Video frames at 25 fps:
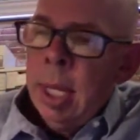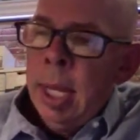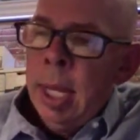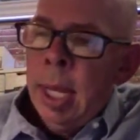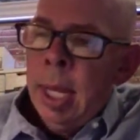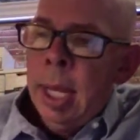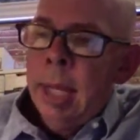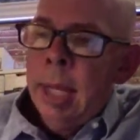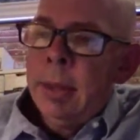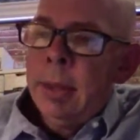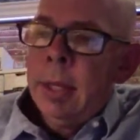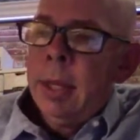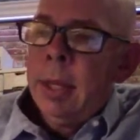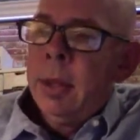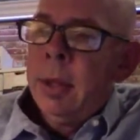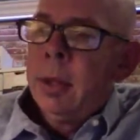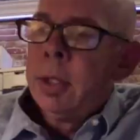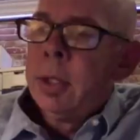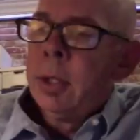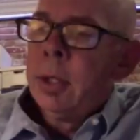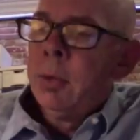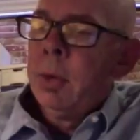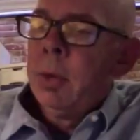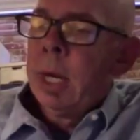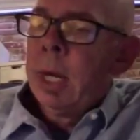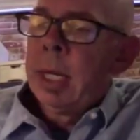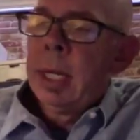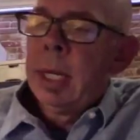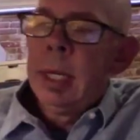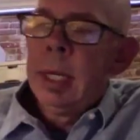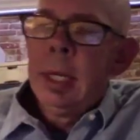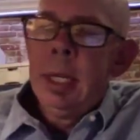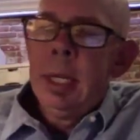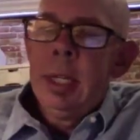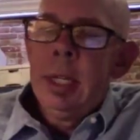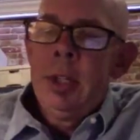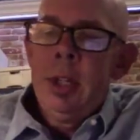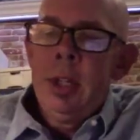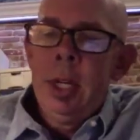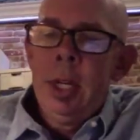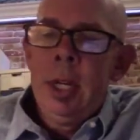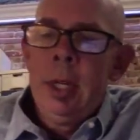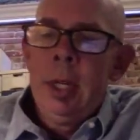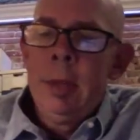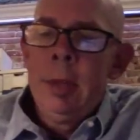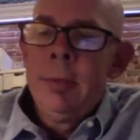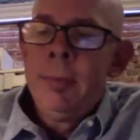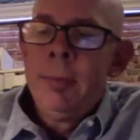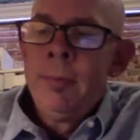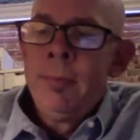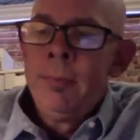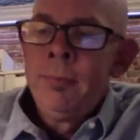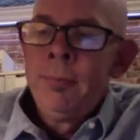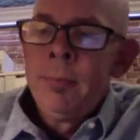and then there's a recognition